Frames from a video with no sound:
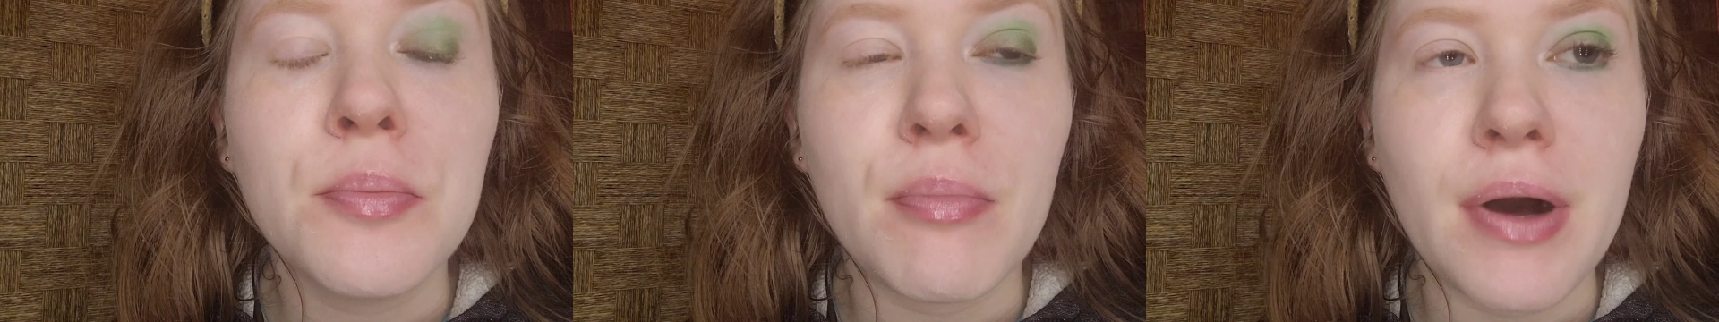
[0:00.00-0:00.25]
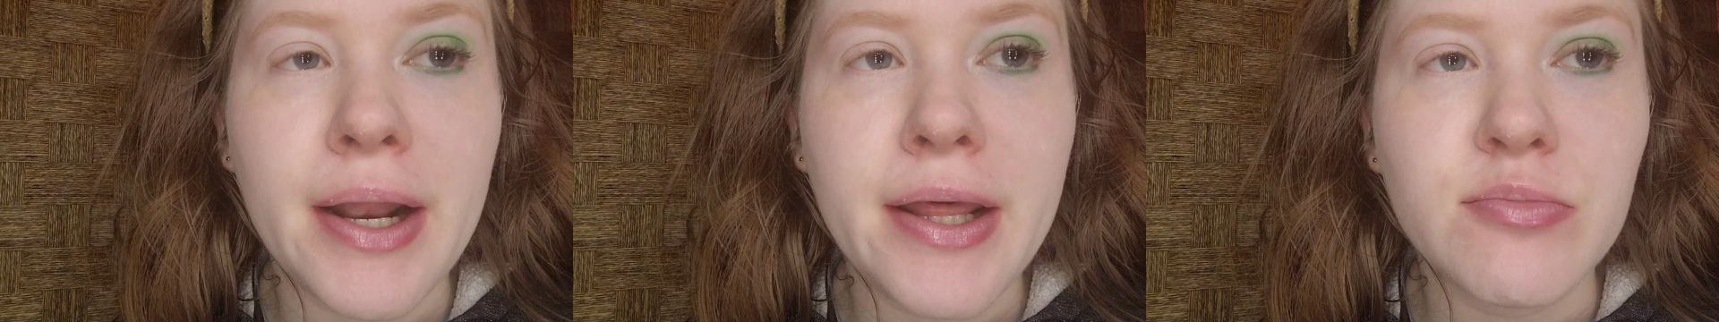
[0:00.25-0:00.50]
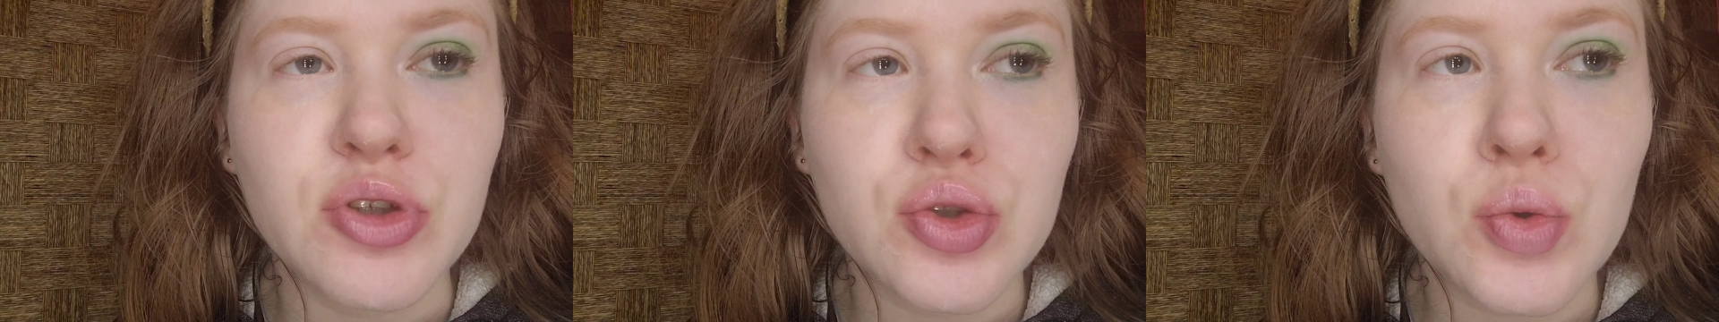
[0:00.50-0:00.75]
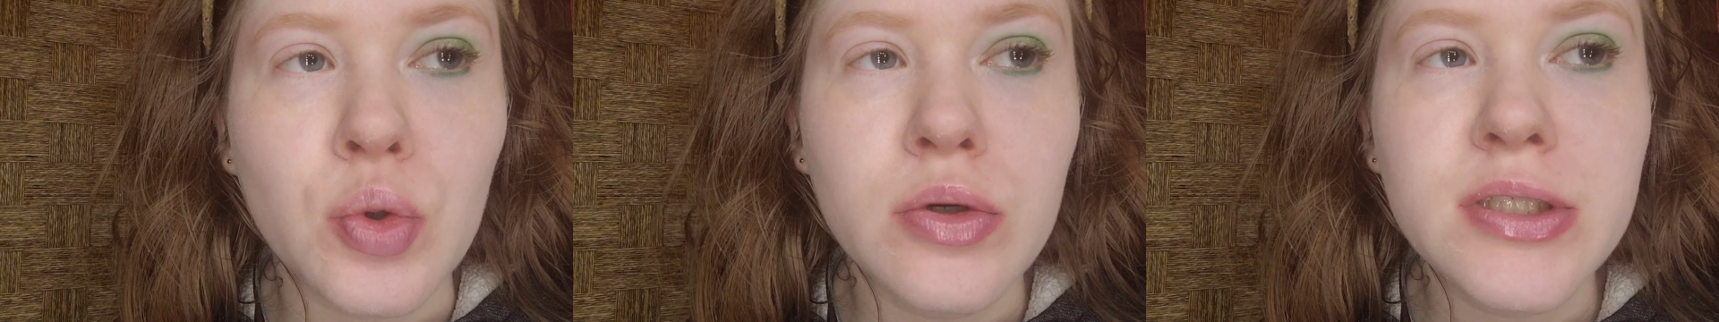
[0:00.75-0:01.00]
My name is
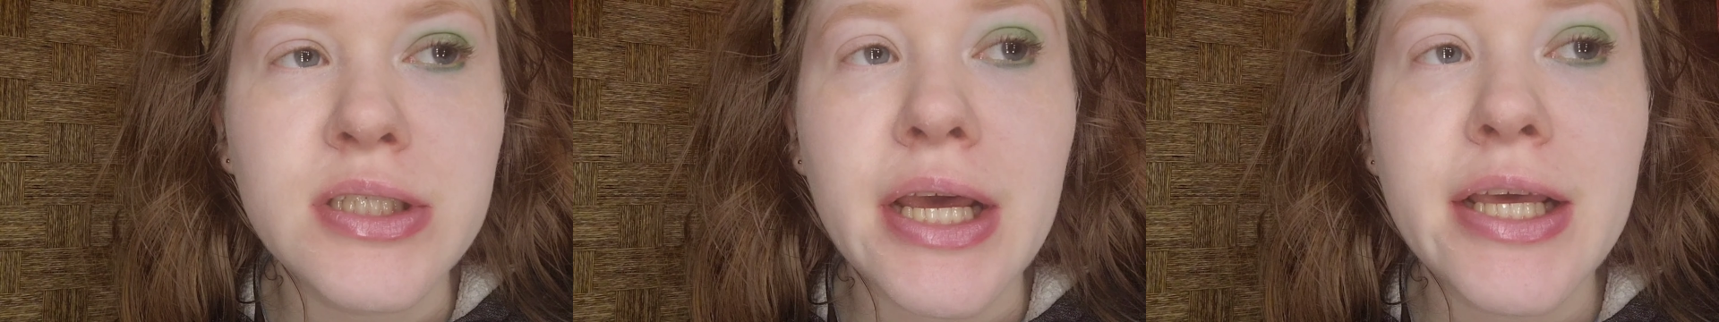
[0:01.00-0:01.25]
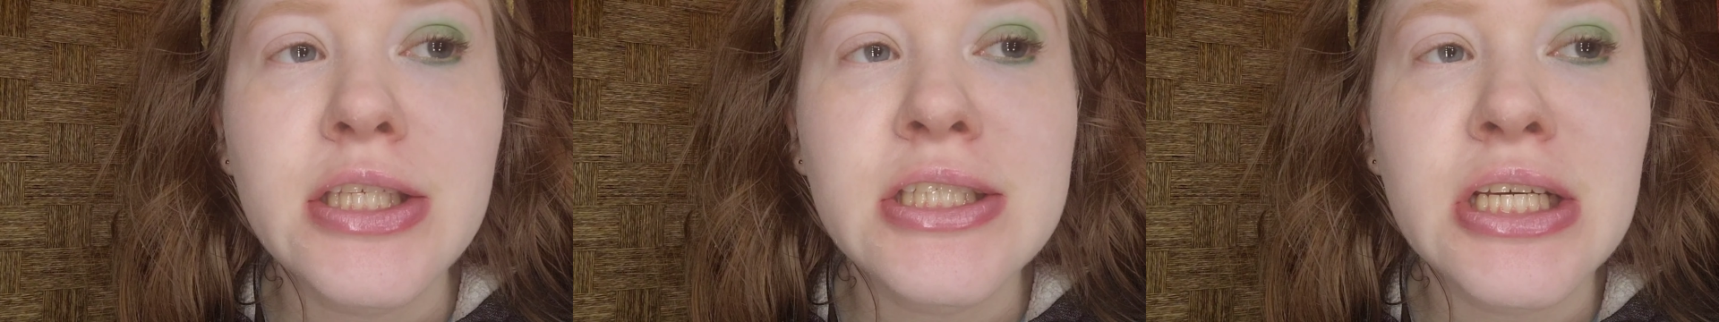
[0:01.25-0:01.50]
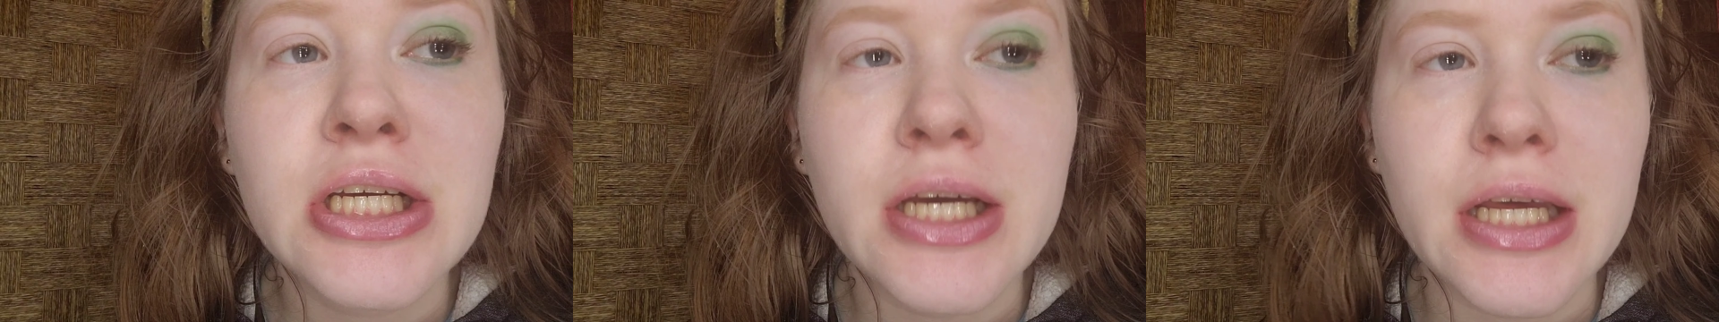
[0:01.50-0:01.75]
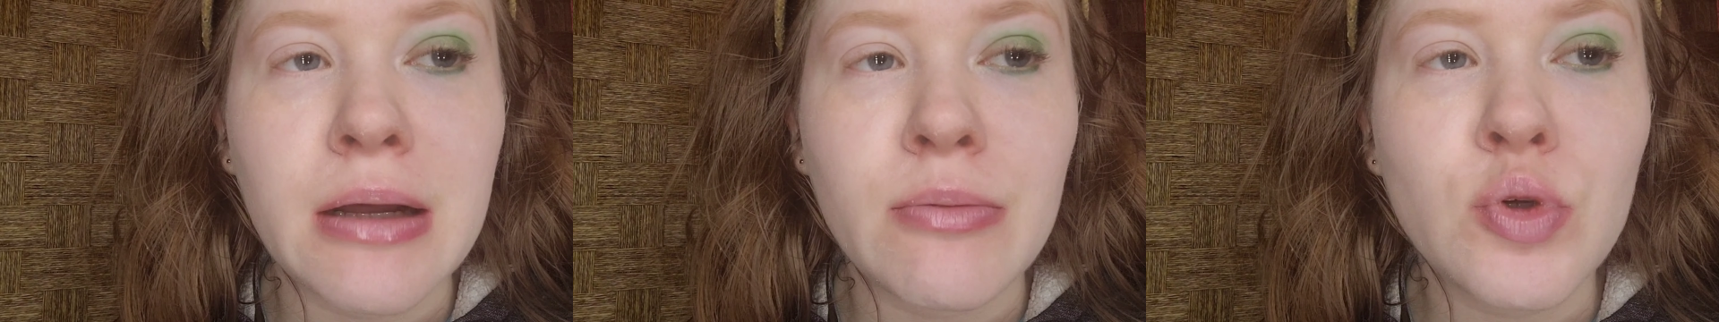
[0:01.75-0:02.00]
Coolasice
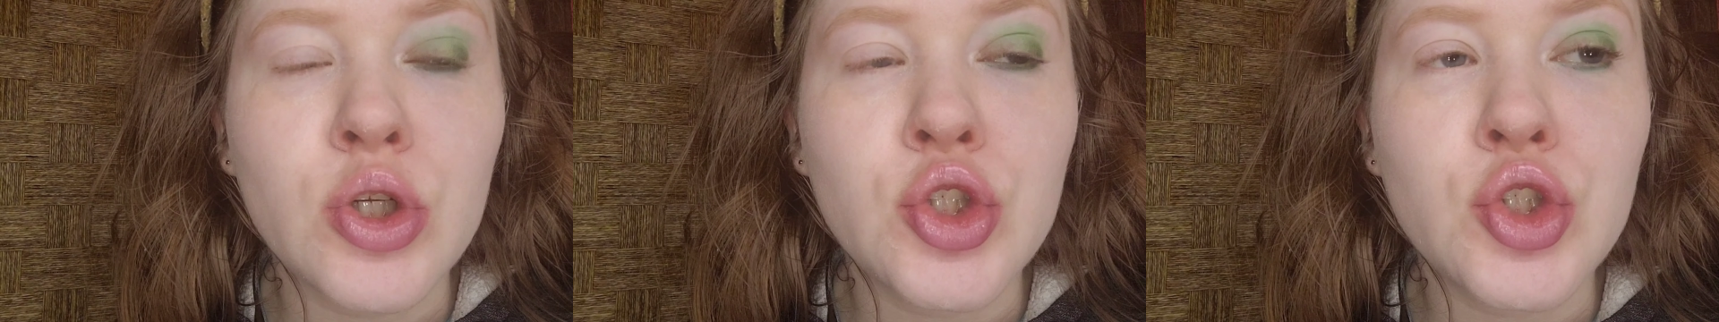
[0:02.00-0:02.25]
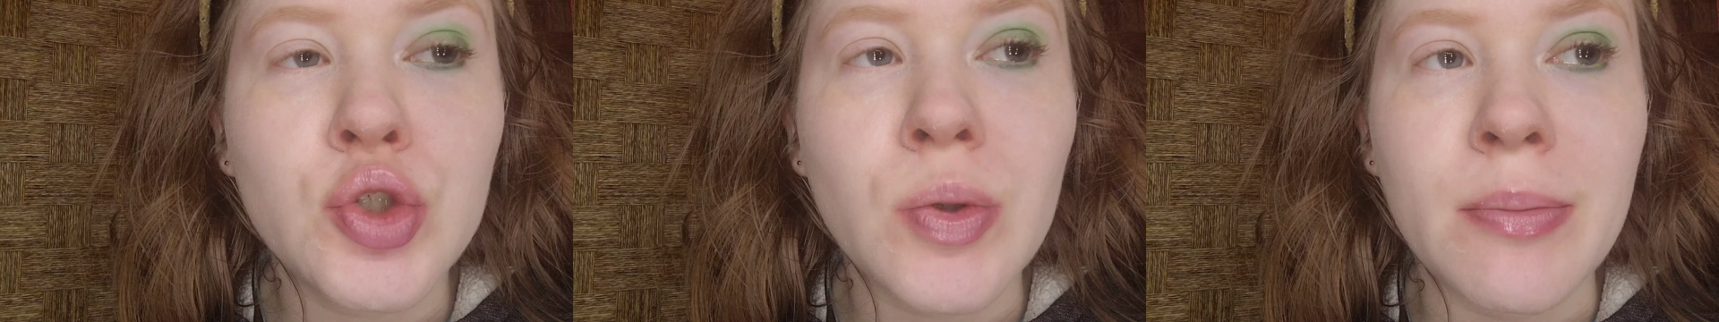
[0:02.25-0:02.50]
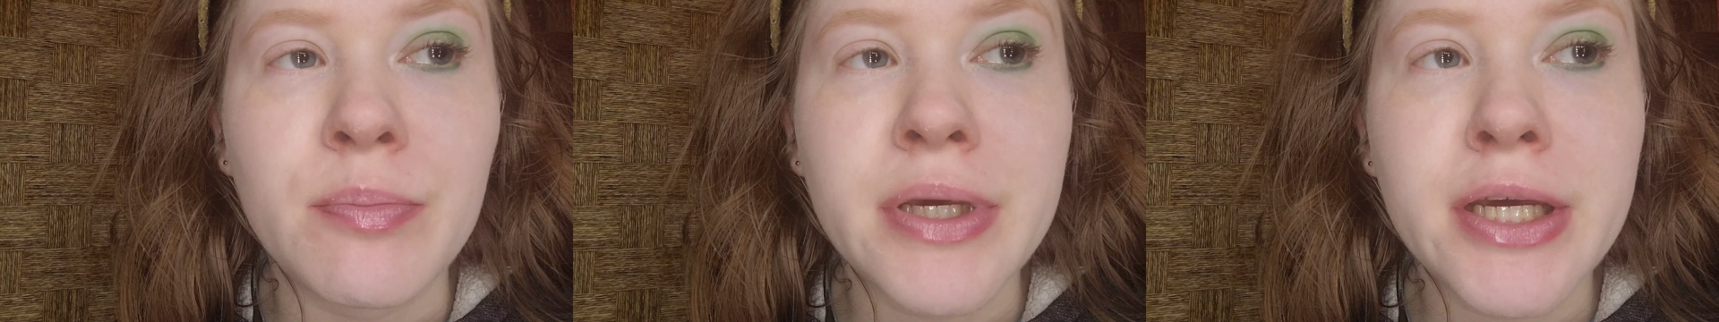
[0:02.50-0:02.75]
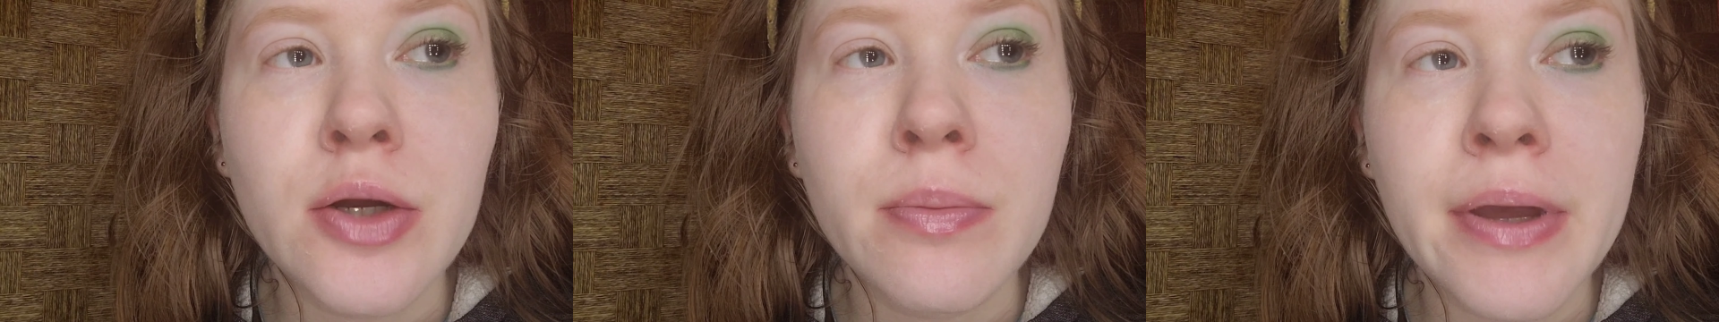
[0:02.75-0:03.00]
and I'm going to do a
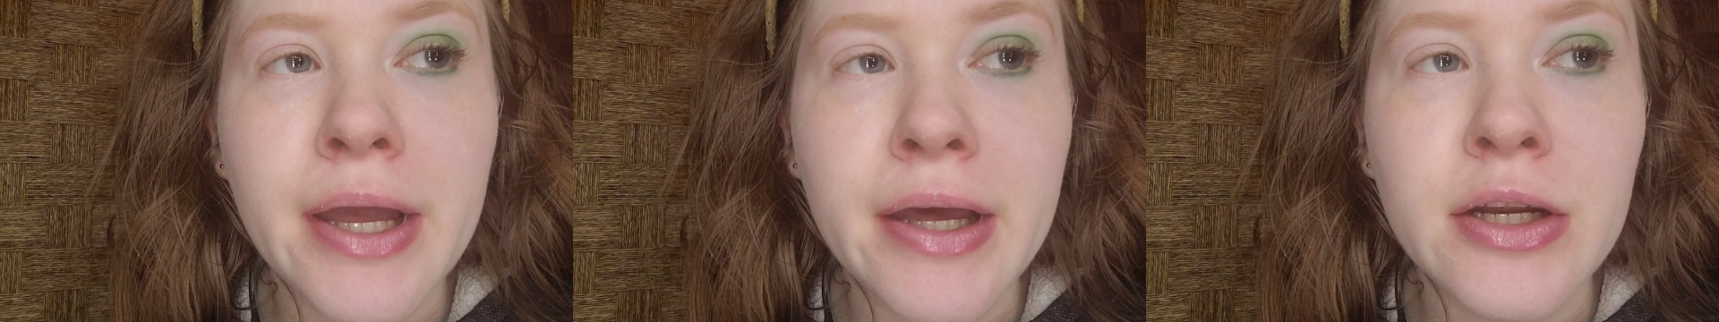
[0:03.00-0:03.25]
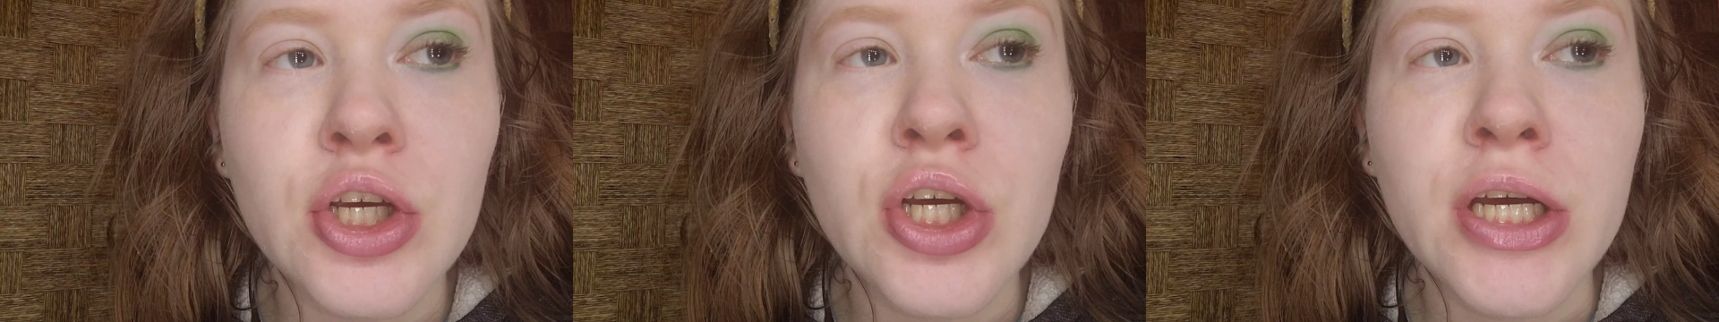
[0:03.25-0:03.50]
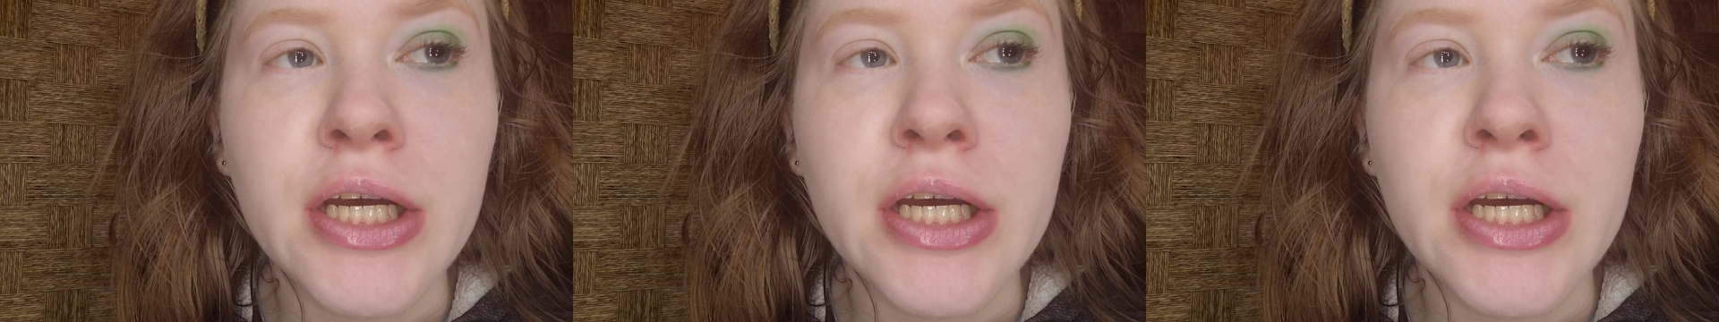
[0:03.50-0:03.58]
Peter Pan